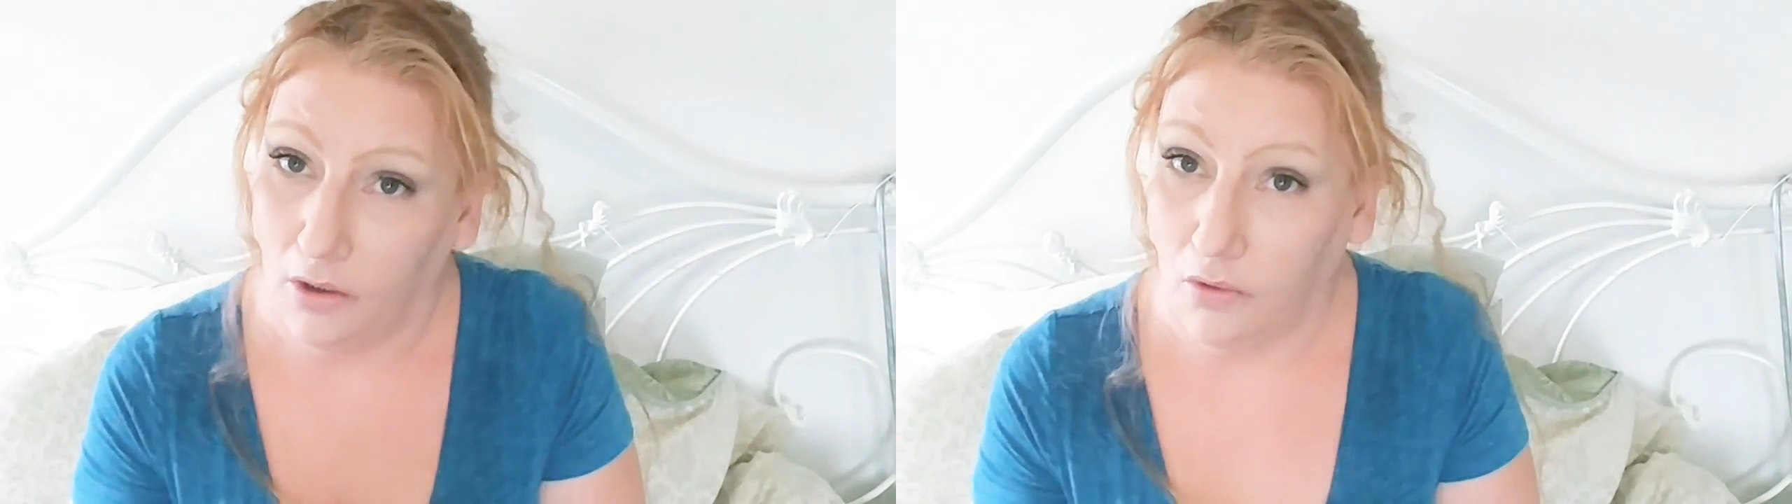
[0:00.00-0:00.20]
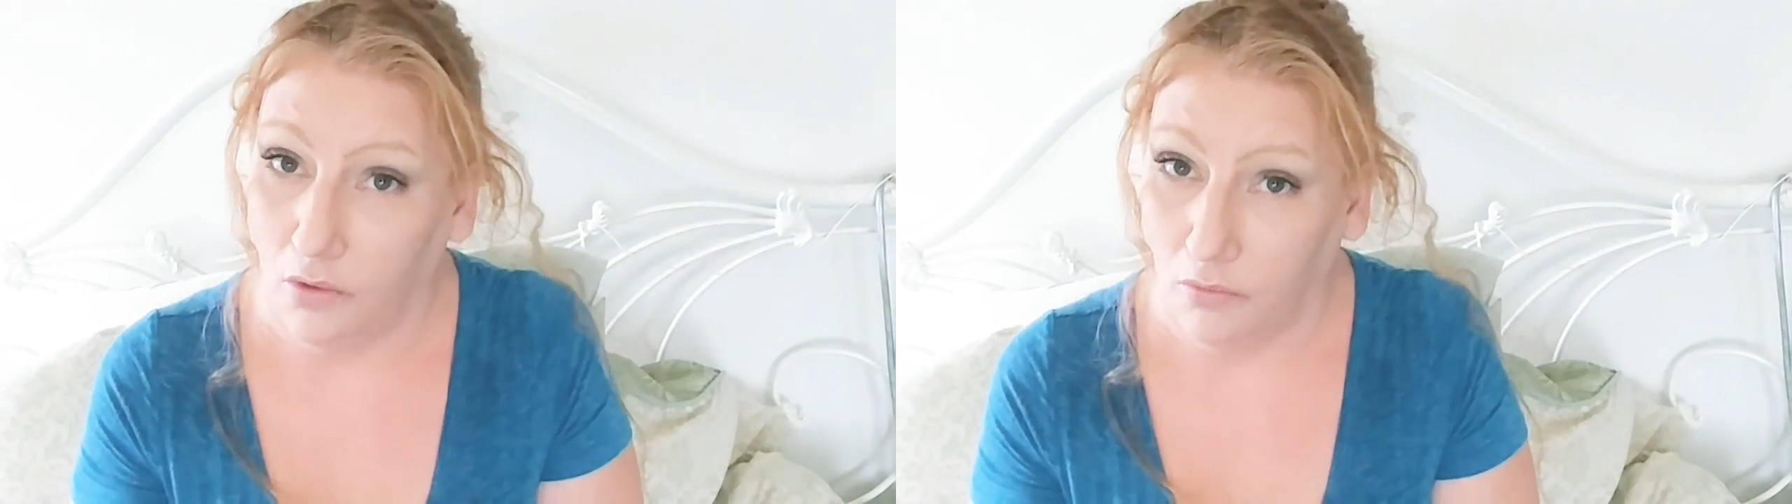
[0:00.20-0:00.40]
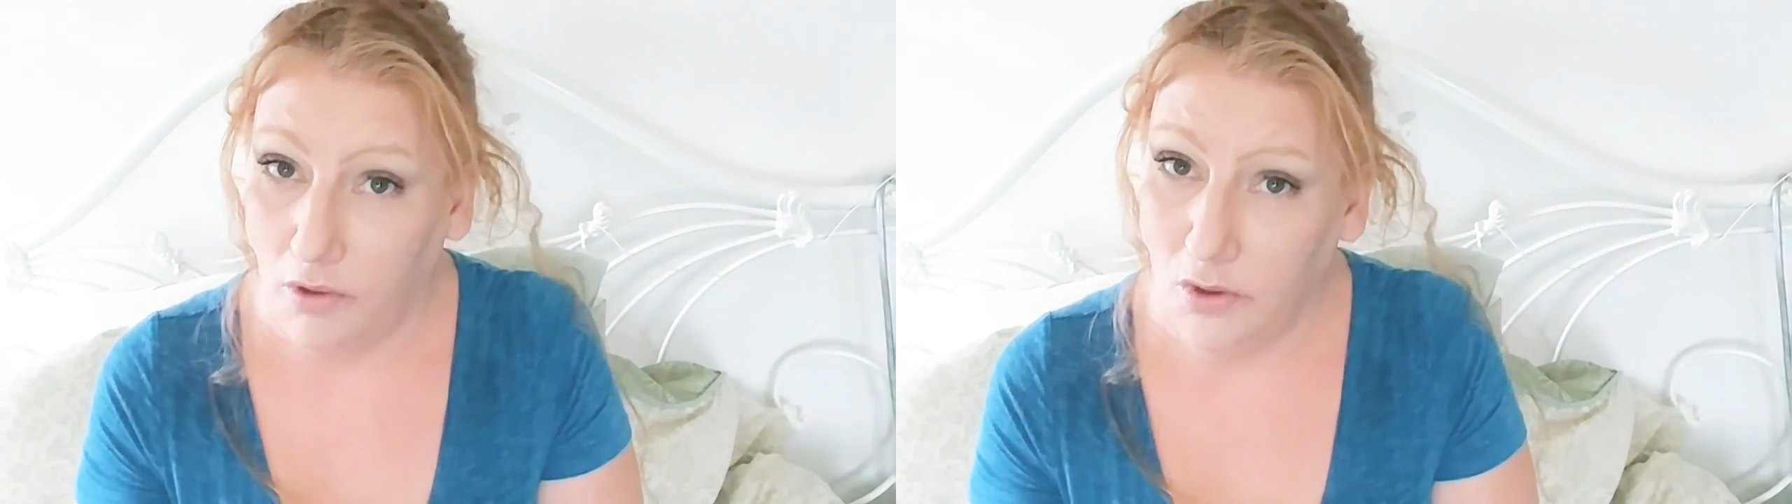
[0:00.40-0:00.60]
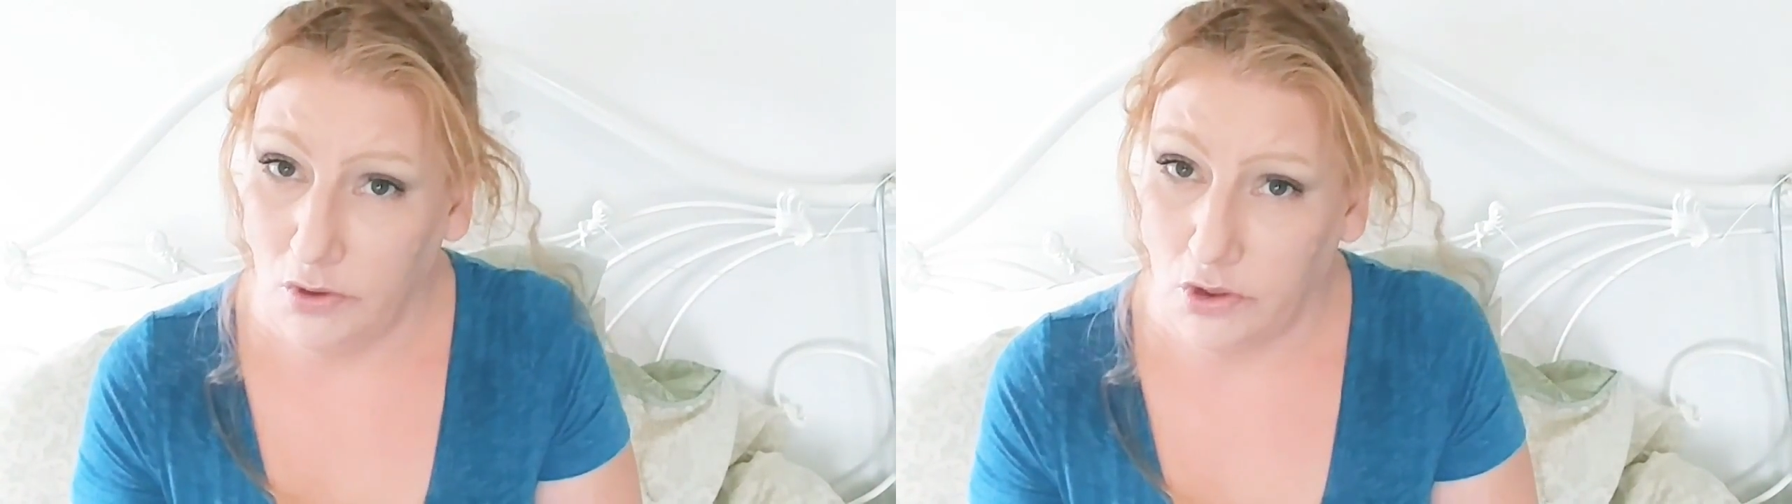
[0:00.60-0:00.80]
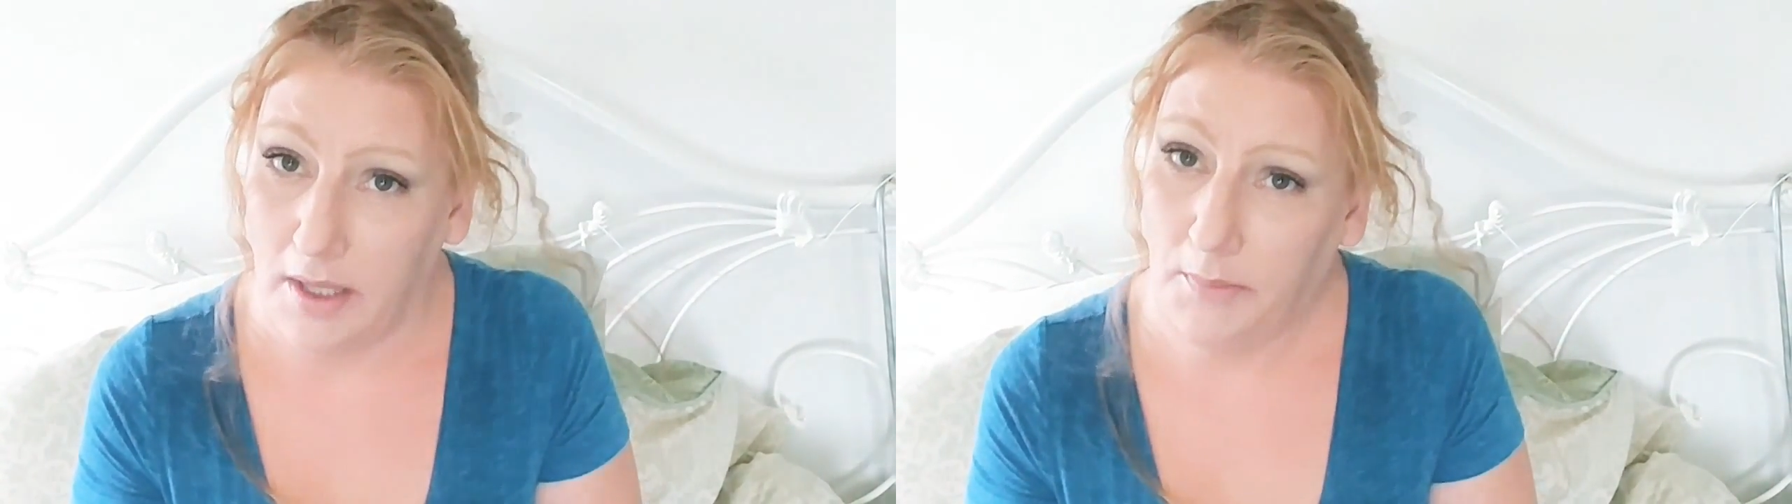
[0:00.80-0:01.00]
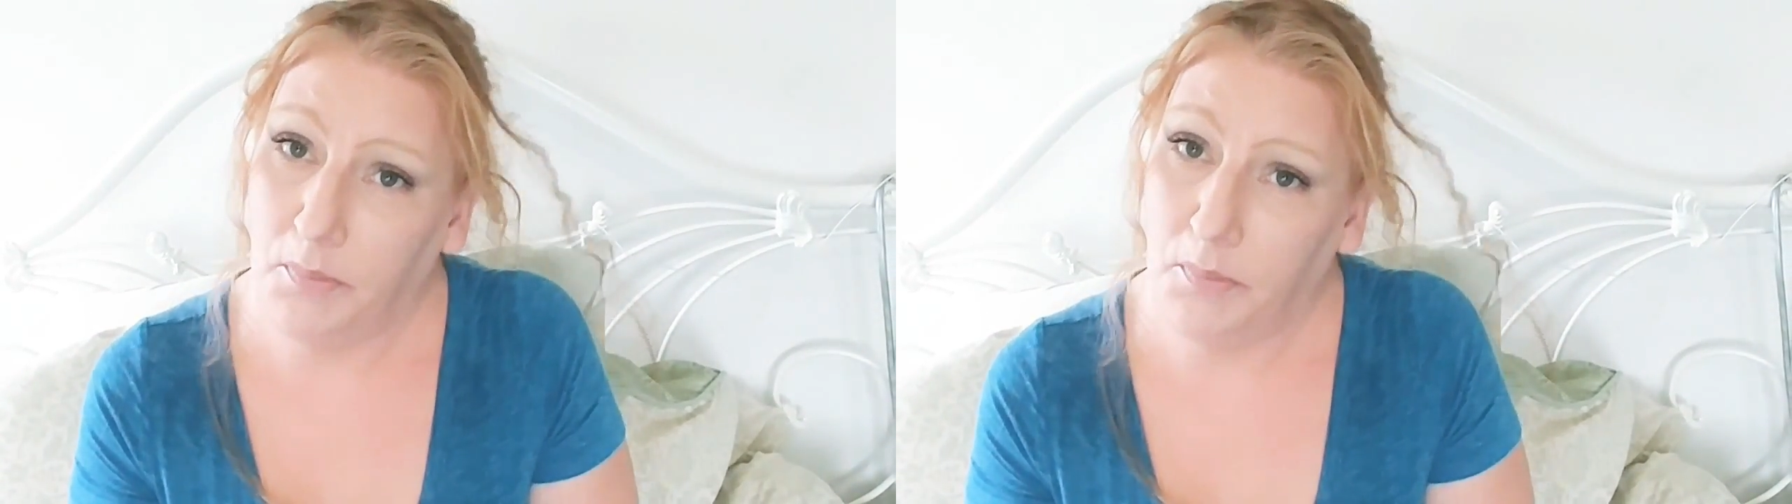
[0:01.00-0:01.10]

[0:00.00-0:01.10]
a little road trip